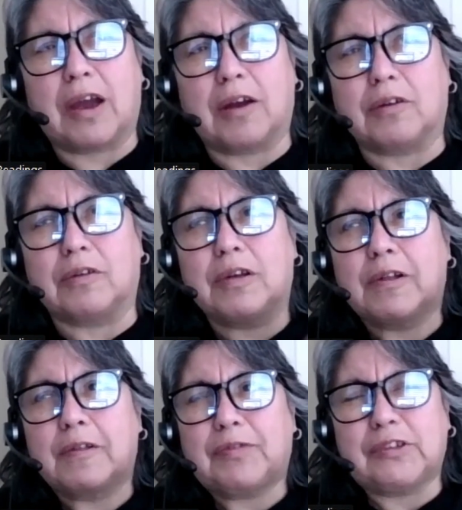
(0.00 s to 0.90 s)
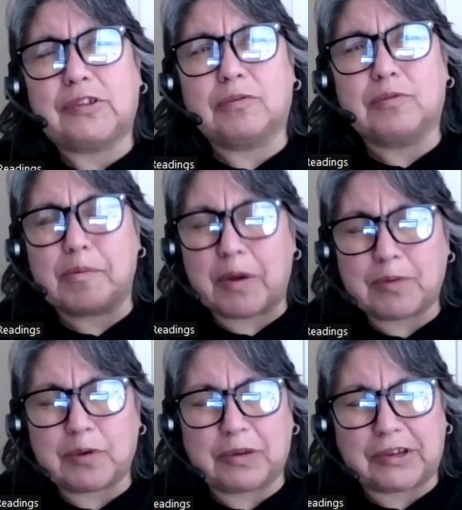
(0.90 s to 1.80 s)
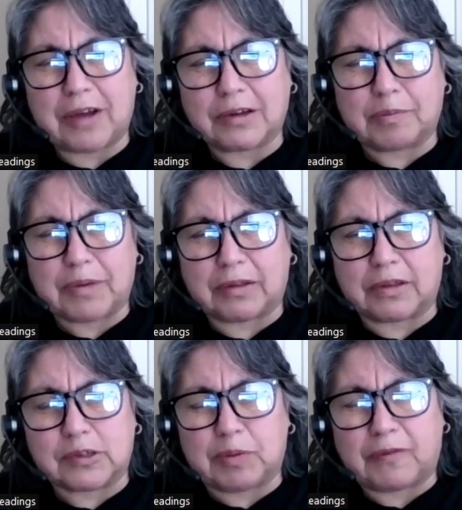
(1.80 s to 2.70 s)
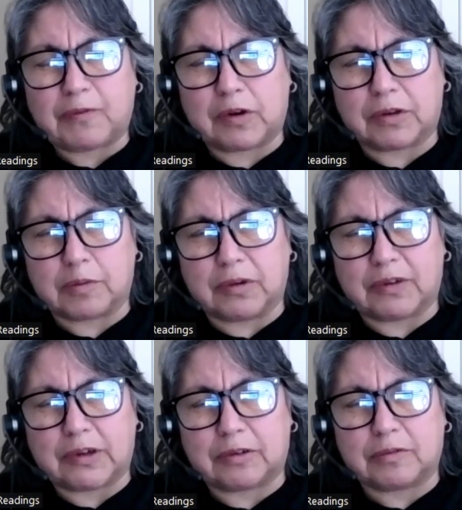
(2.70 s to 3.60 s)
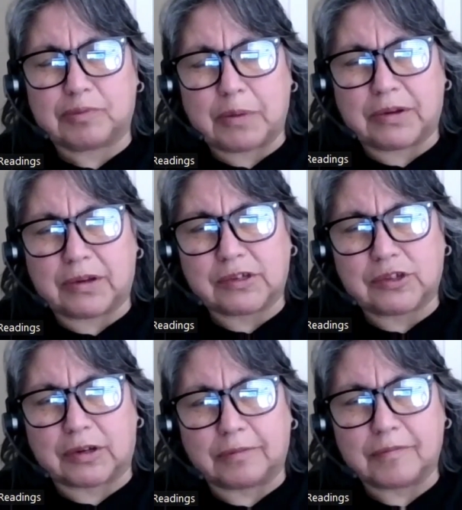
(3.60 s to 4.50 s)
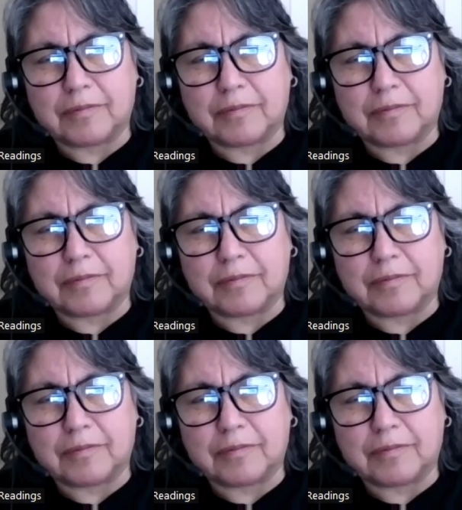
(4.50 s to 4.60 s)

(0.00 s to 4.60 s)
are. Did you remember we talked about this before the movie Premonition,